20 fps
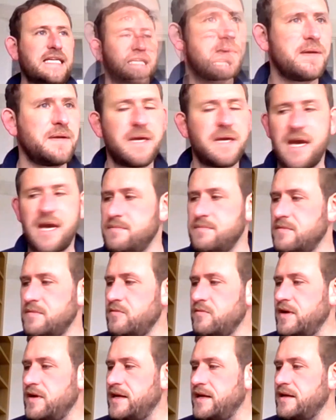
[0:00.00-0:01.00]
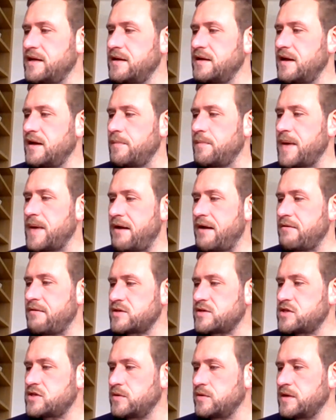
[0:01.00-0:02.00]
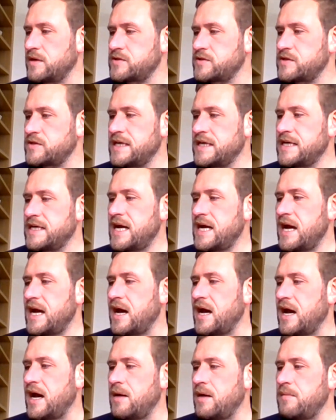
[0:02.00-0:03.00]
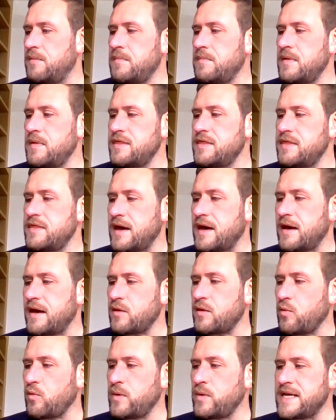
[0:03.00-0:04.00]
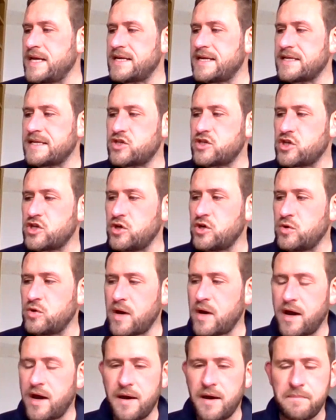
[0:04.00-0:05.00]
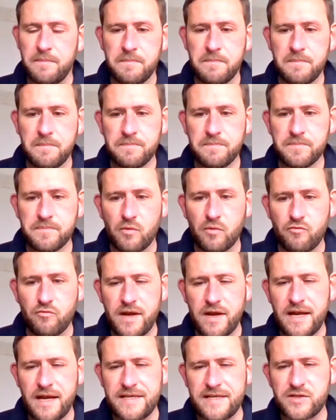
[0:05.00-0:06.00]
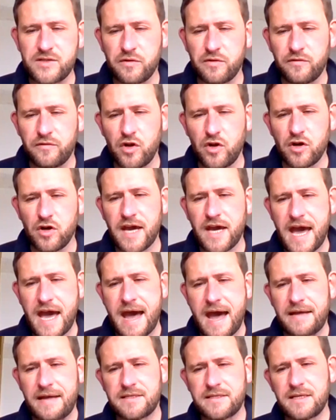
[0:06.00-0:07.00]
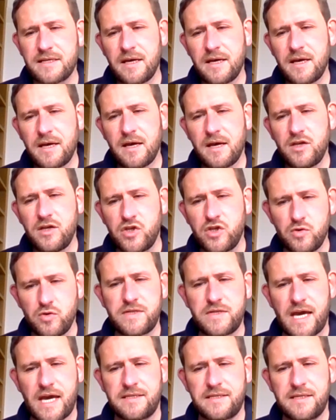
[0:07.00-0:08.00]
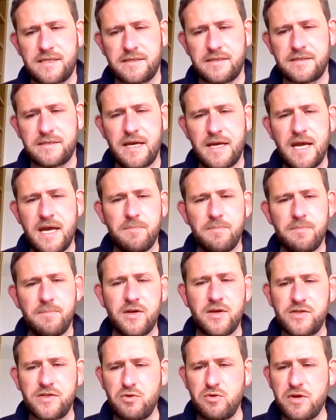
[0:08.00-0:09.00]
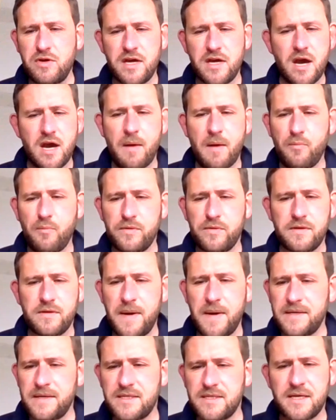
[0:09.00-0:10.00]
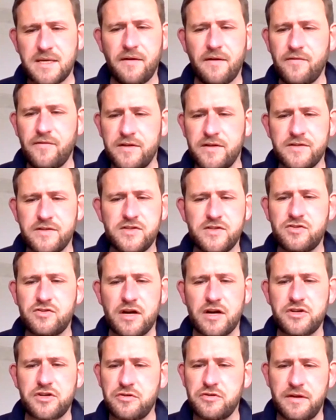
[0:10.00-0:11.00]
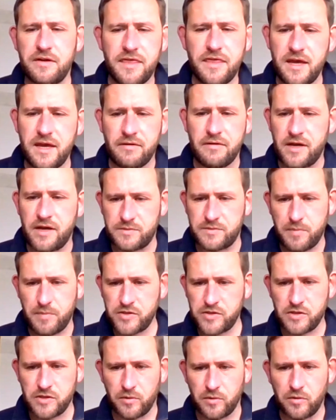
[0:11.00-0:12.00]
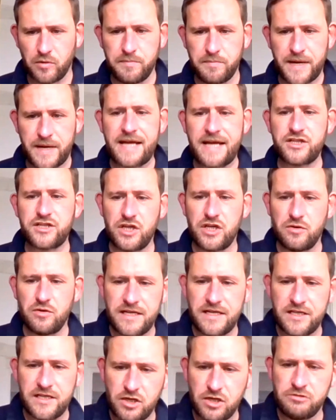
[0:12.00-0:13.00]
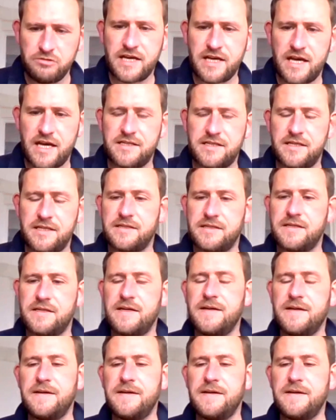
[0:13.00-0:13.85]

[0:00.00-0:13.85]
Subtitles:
It became really apparent to us that we needed to really sort of look at use cases, because you can come up with the best governance structure in theory as possible, but actually you need use cases.